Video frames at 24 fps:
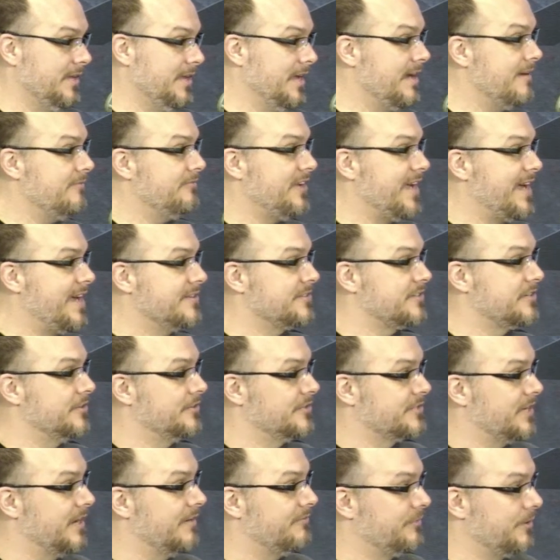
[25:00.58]
have to ask
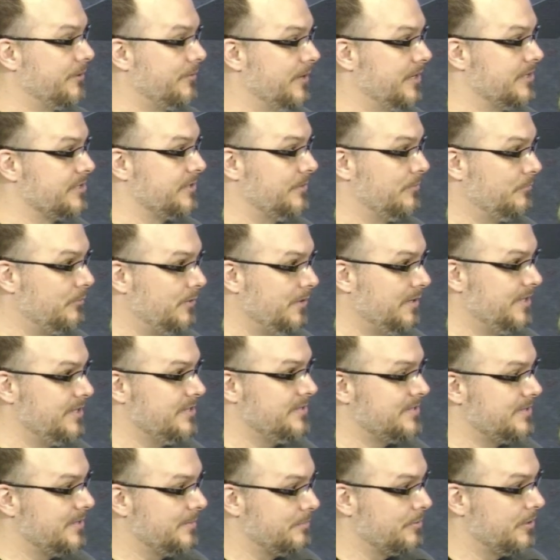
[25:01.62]
yourself the question: what
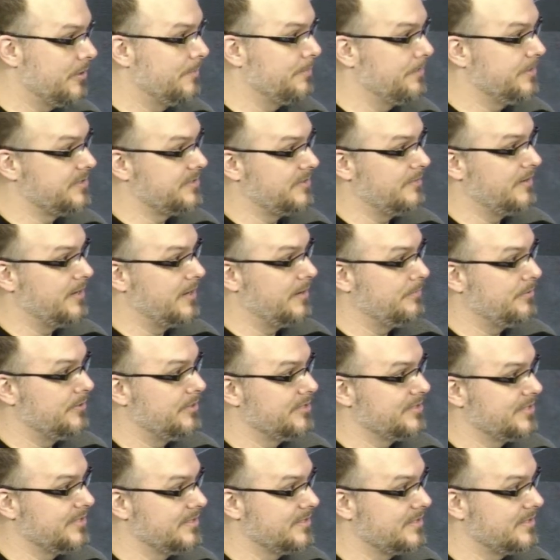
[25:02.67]
is the purpose of our
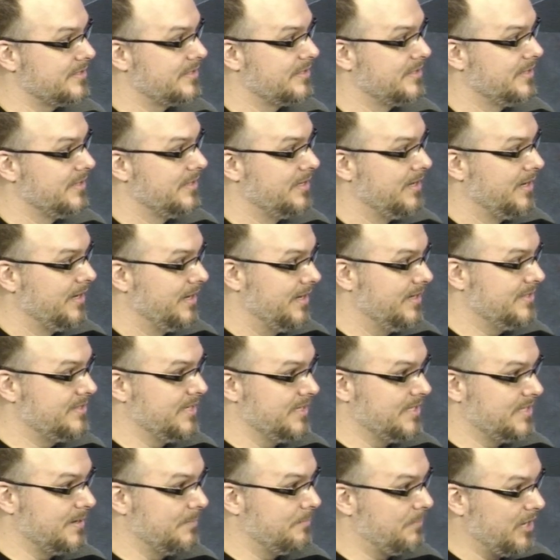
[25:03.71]
prisons? Is
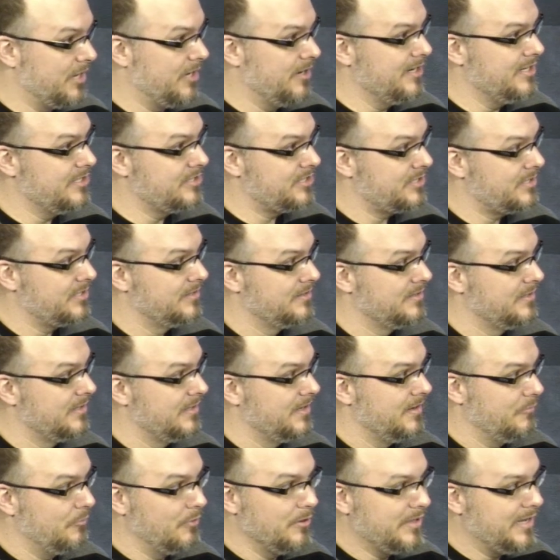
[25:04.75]
it to punish?
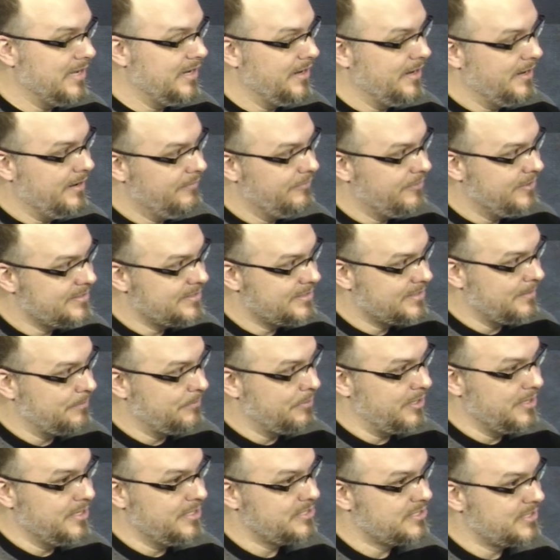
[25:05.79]
Well, then, if it's to
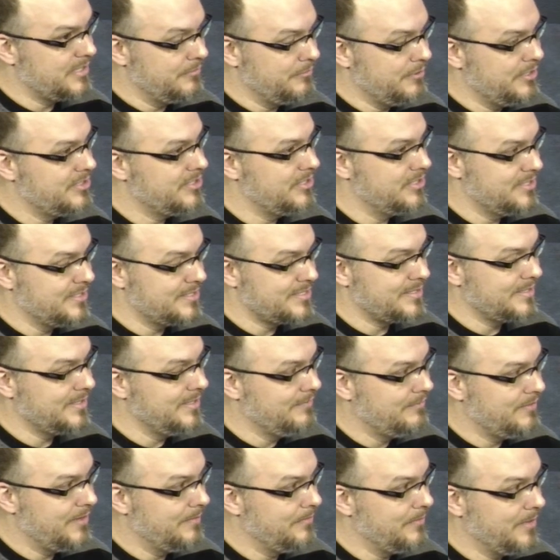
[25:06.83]
punish, then we should just
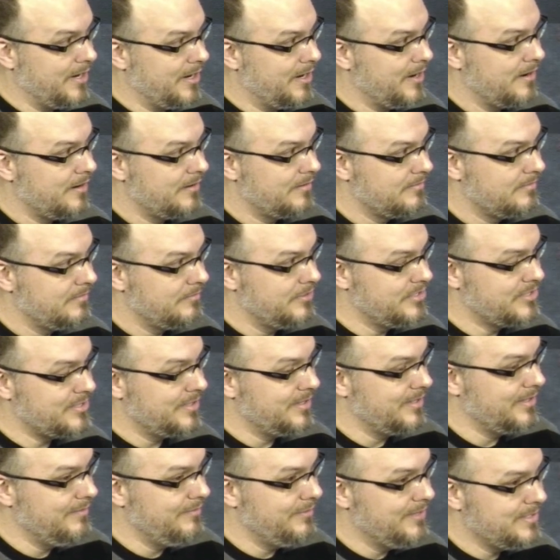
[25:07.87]
leave them there. We
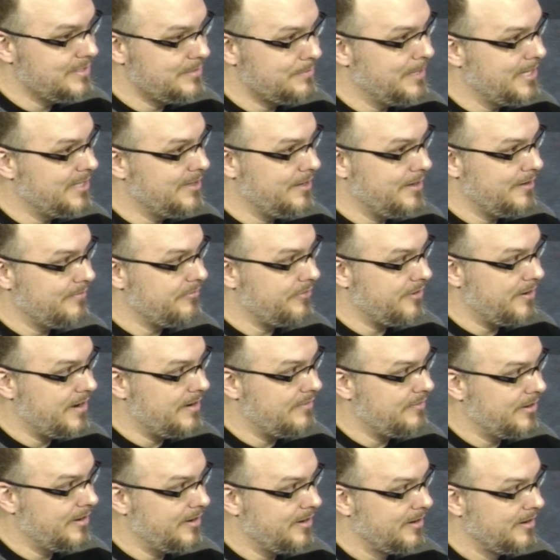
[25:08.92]
should leave these men there
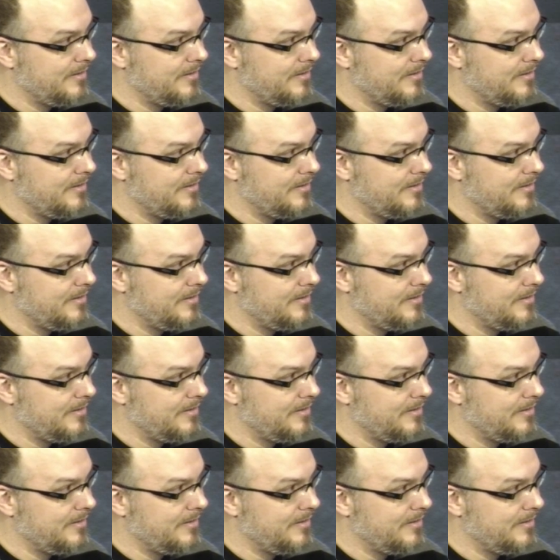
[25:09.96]
forever.